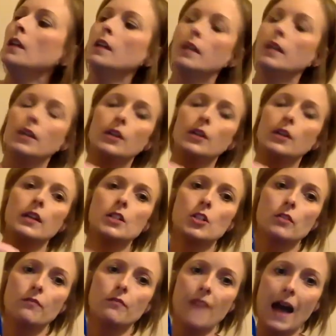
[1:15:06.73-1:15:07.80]
Here is
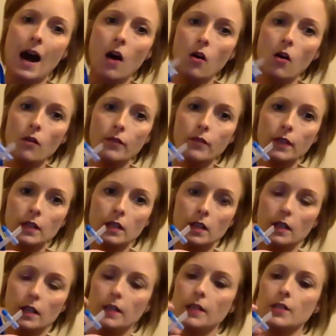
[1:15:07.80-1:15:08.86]
your valve,
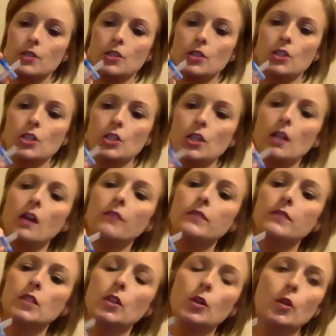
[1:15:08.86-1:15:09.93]
and here's your shutoff
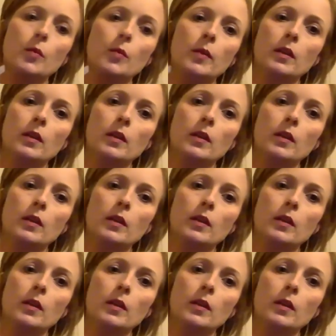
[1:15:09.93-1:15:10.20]
tube,